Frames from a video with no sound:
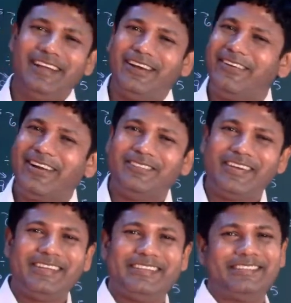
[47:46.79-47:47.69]
Alright,
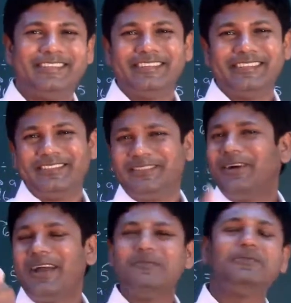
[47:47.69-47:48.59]
my dear students,
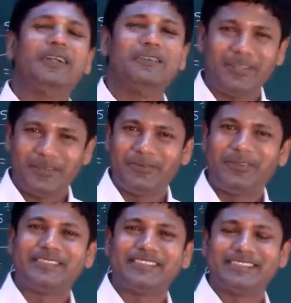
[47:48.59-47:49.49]
go have fun with your
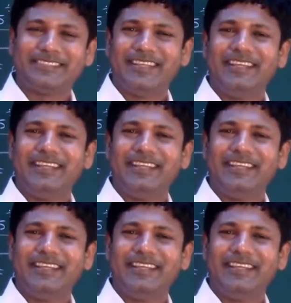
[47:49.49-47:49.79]
quizzes.